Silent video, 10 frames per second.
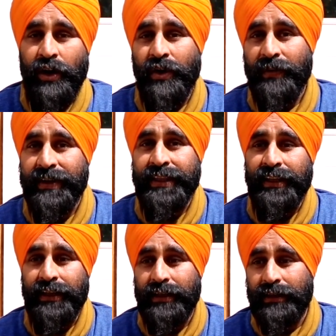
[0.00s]
over
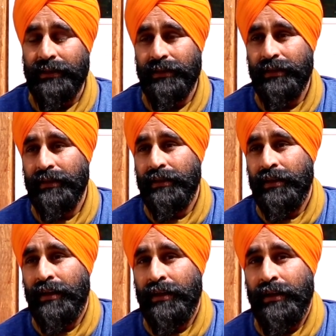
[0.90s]
there,
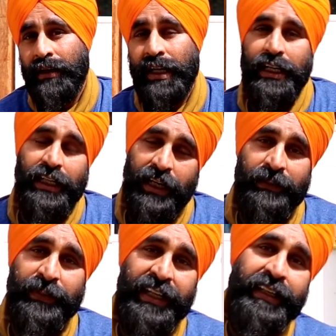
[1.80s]
our
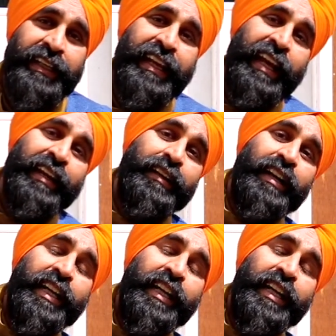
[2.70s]
government in Canada